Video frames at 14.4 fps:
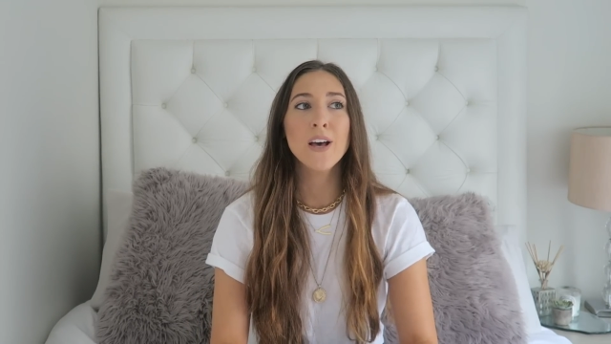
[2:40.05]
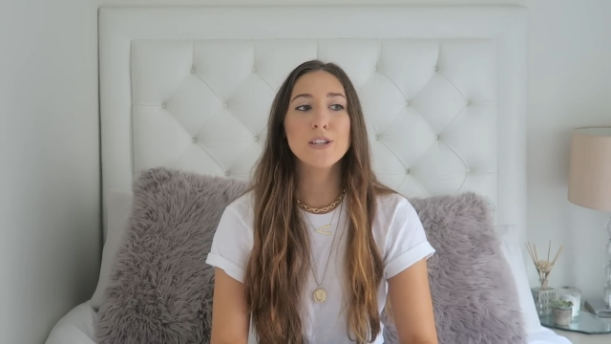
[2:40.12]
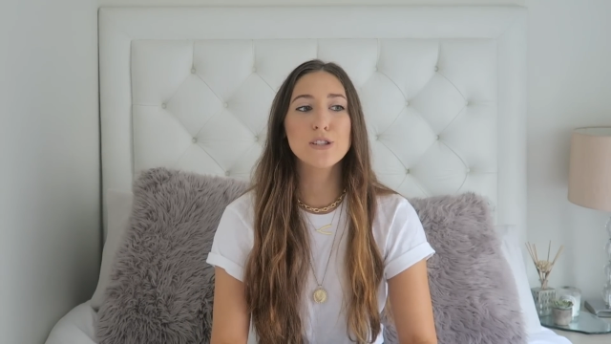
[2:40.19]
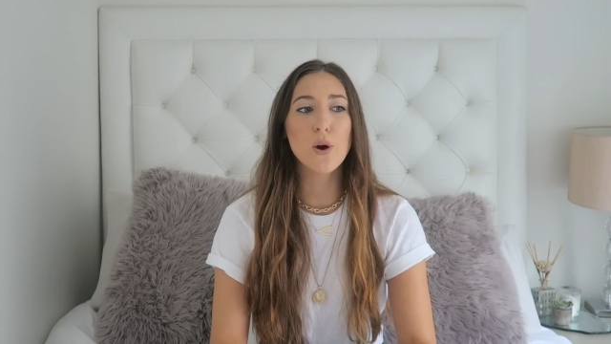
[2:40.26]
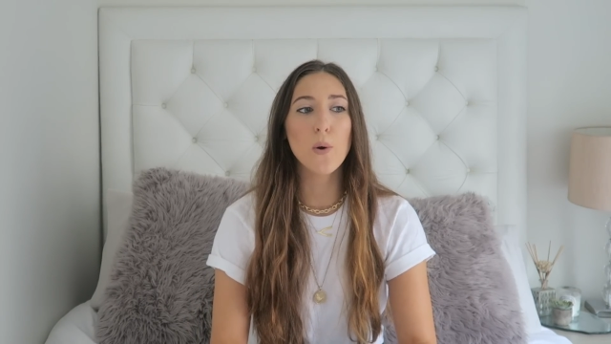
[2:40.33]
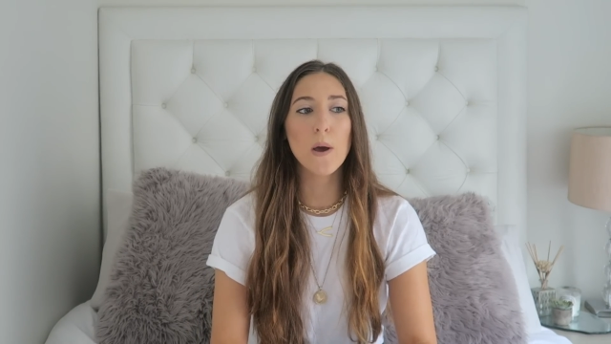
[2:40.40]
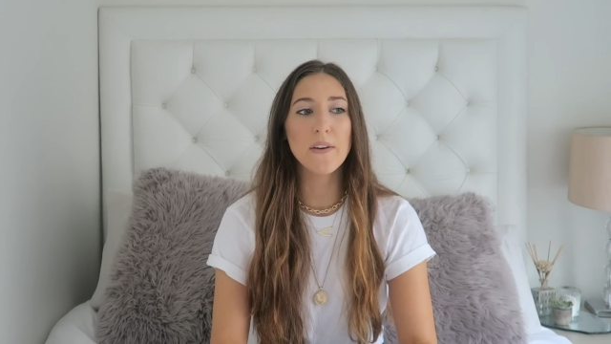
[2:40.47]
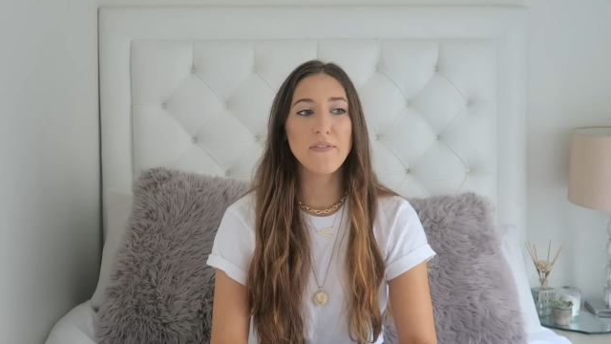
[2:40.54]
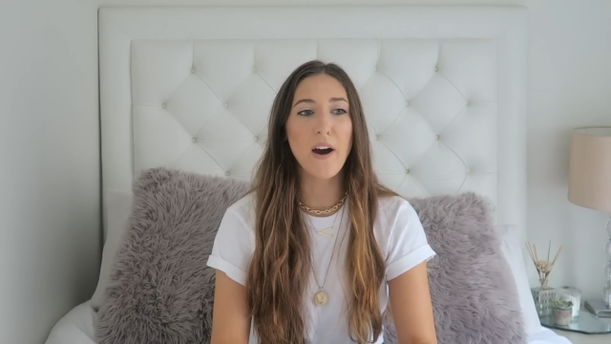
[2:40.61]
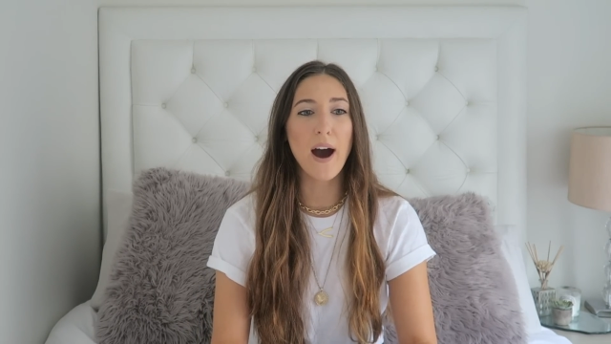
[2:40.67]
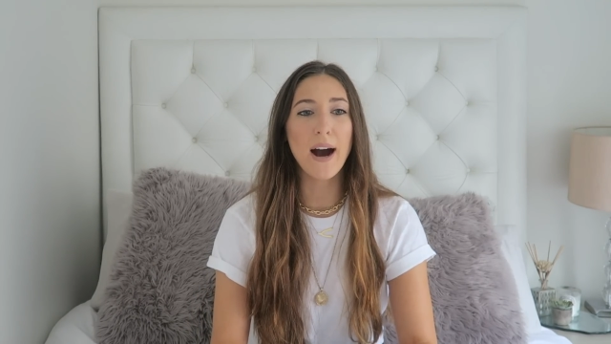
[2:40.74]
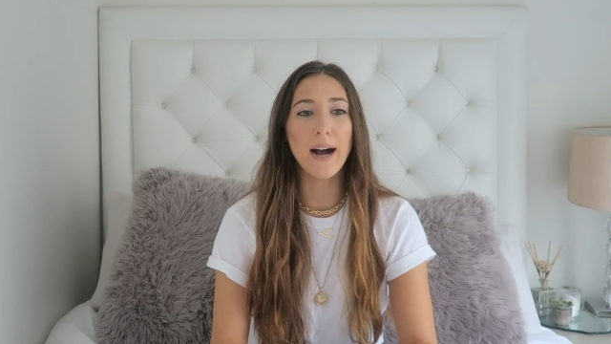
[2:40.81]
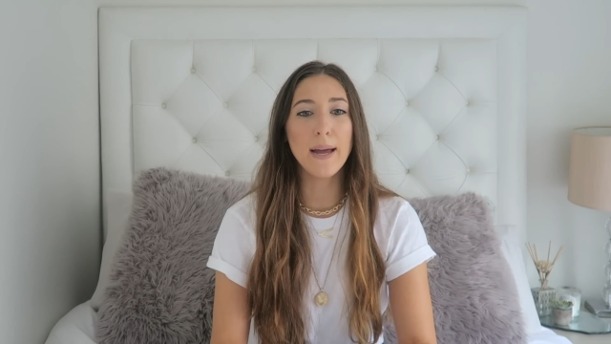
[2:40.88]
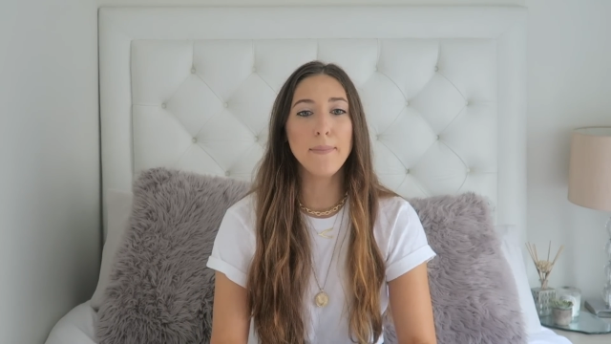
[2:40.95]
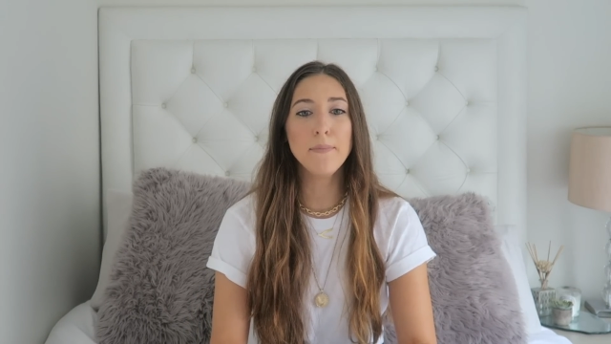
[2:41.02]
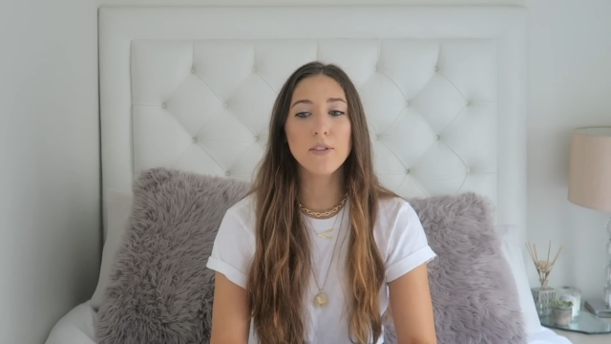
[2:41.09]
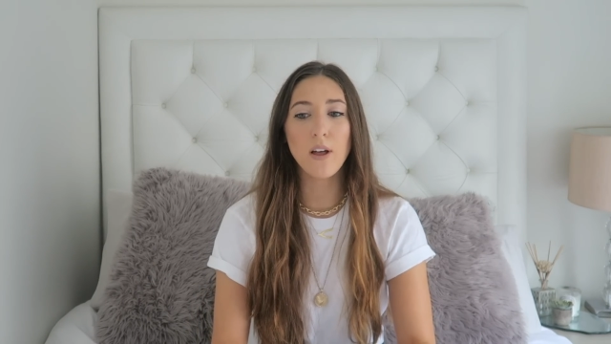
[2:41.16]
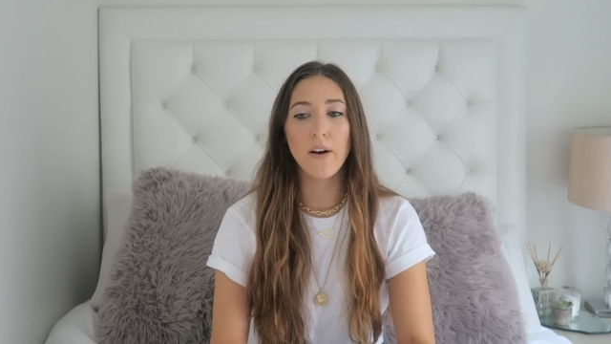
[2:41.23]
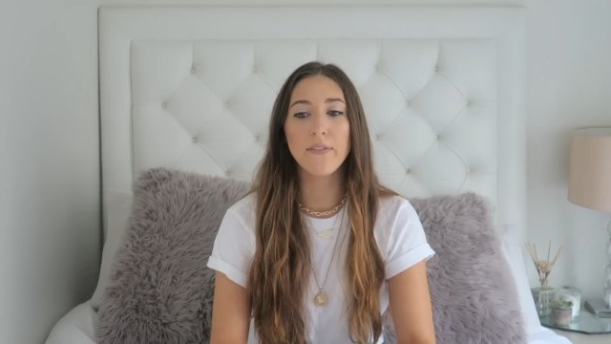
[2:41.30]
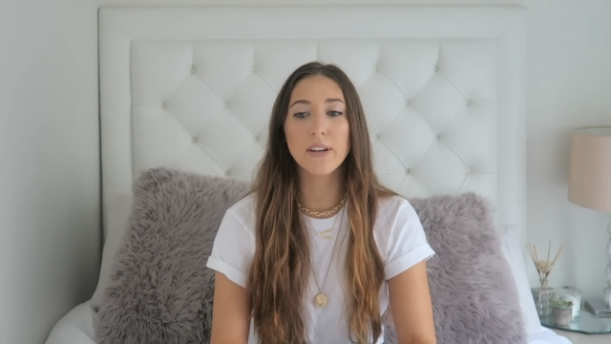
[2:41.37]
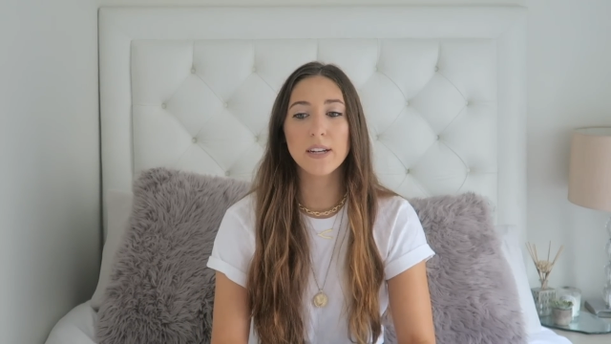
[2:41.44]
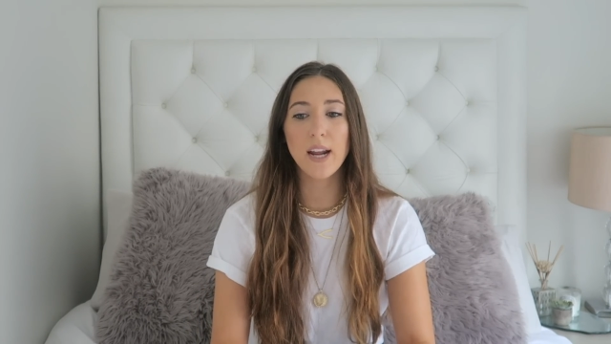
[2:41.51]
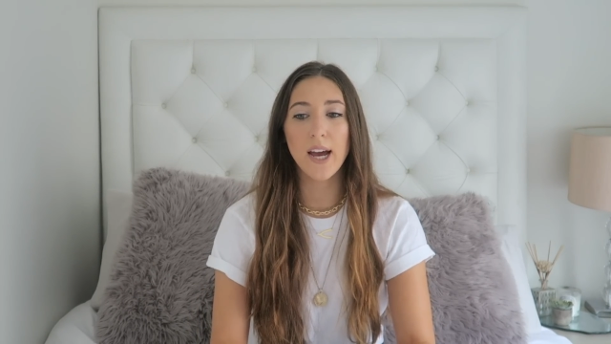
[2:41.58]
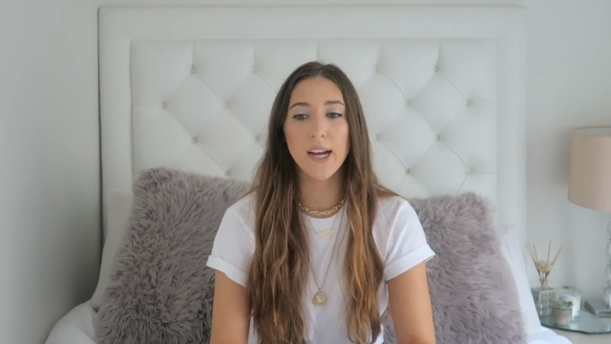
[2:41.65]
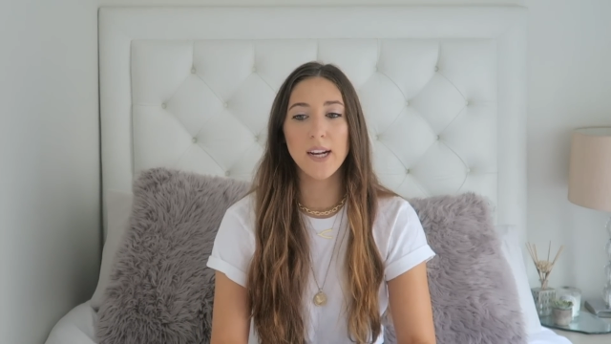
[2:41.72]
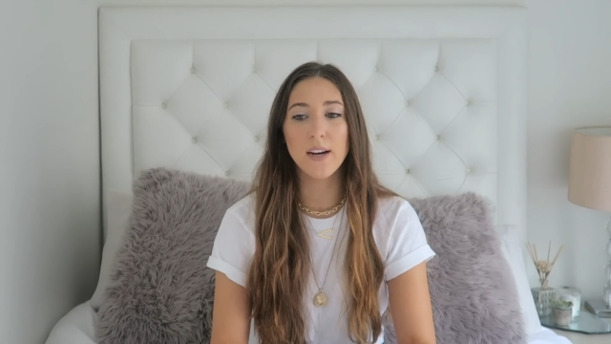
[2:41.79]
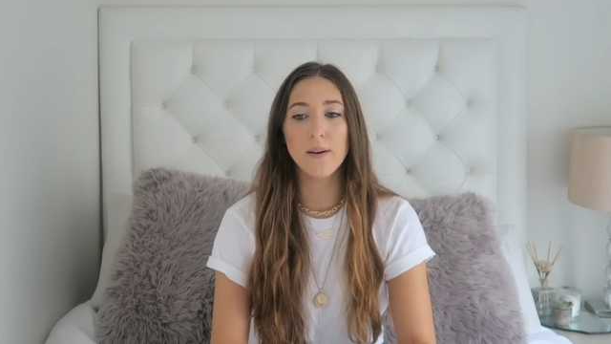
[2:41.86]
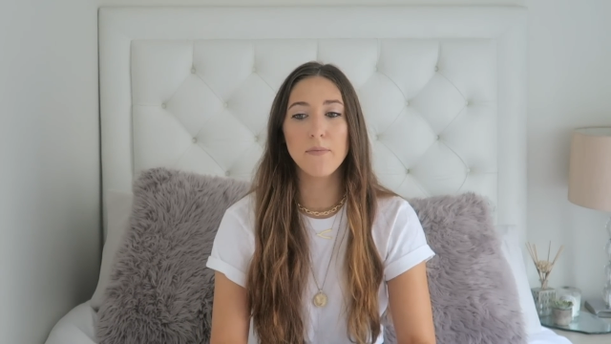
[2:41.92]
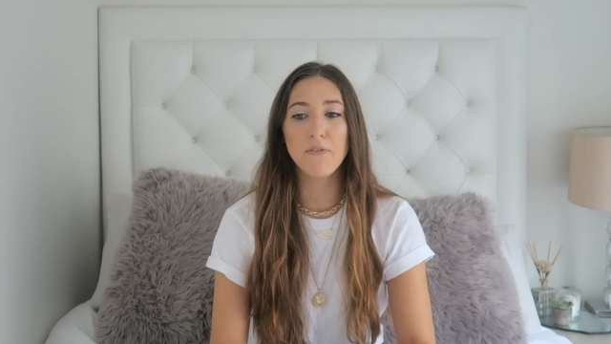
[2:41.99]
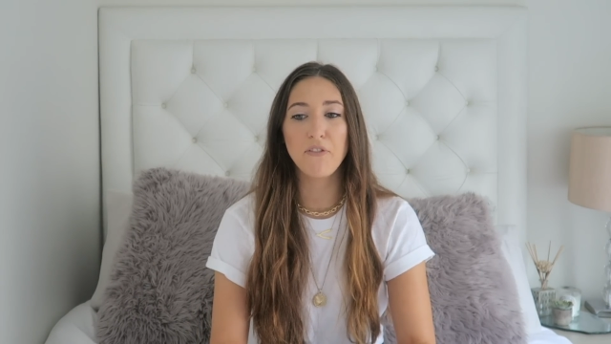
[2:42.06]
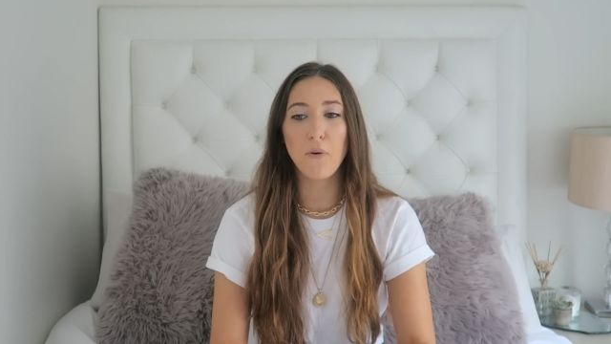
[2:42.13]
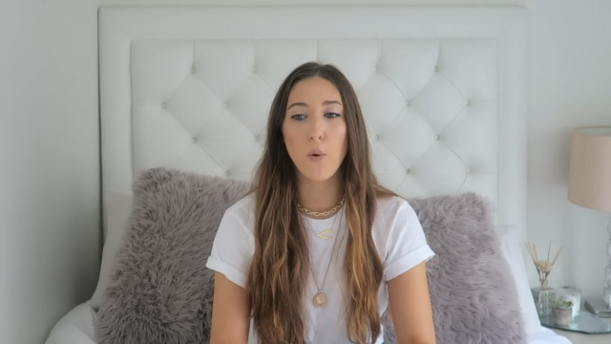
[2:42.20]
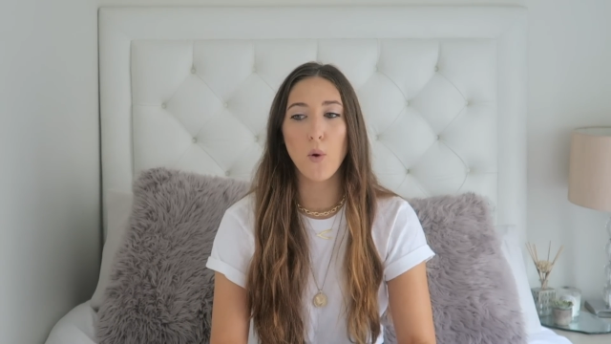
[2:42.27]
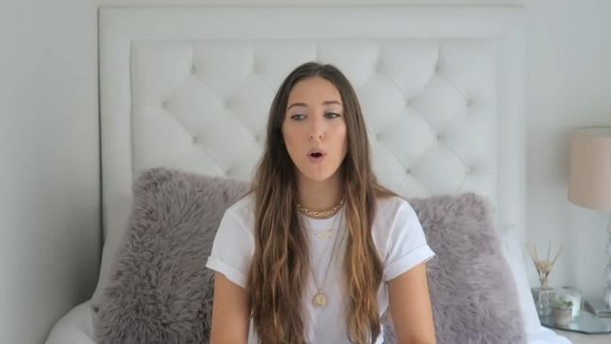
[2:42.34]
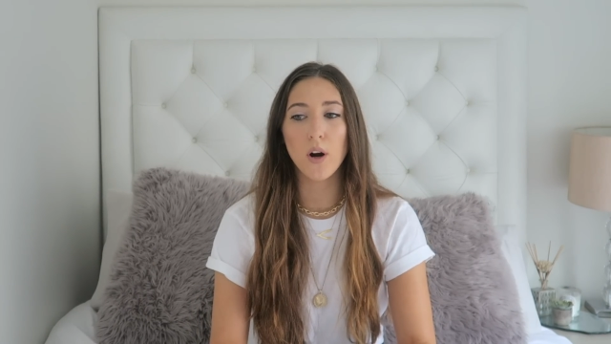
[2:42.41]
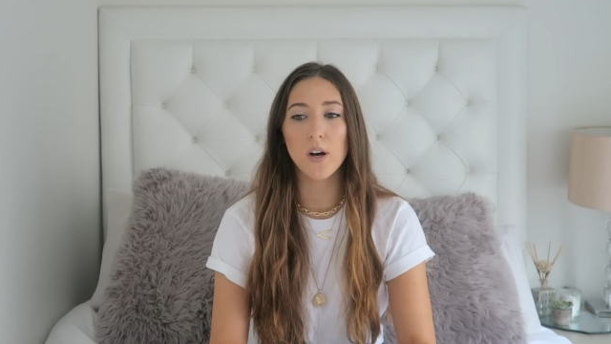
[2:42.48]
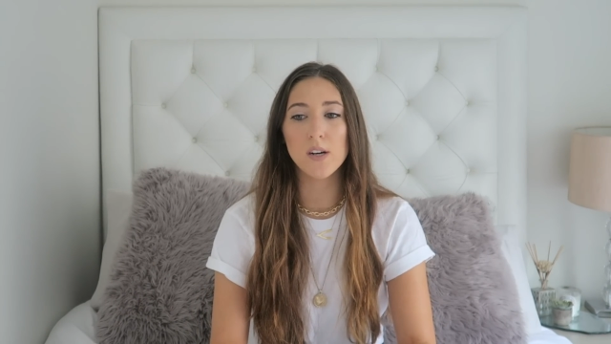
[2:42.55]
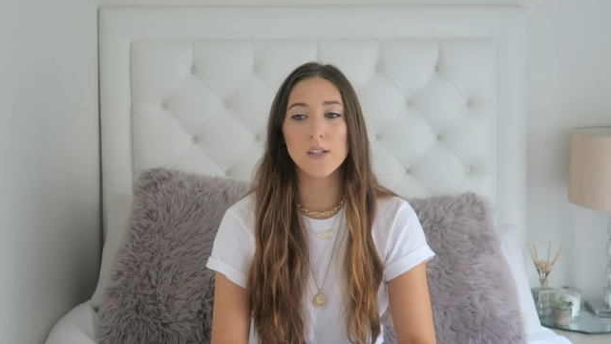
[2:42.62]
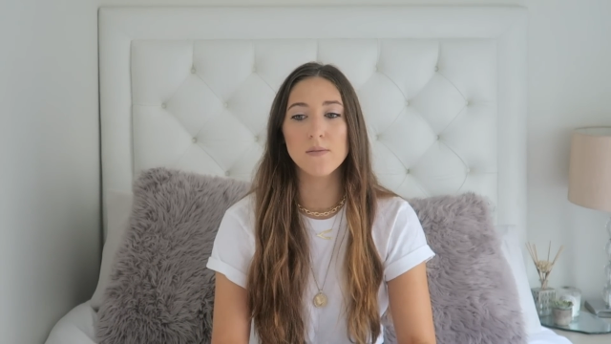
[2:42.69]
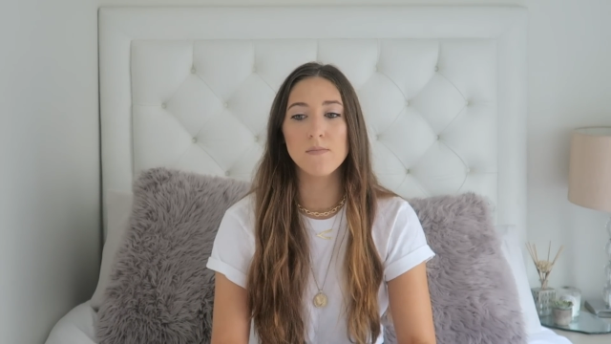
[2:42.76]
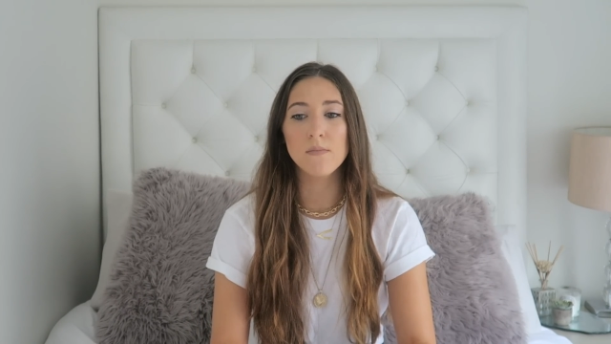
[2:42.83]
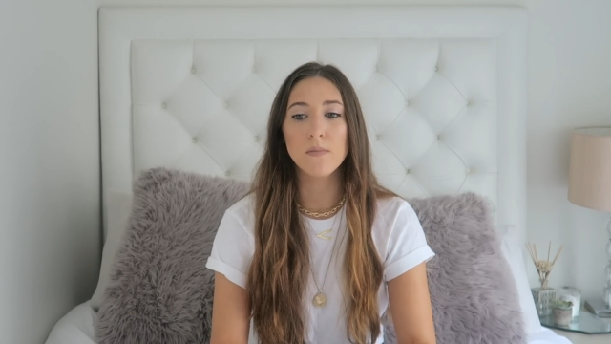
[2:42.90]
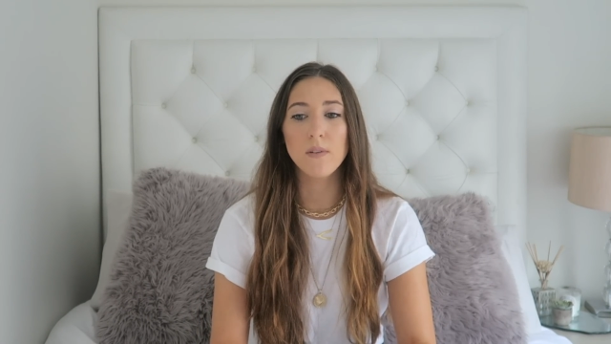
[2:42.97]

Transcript: So if I'm loving an item for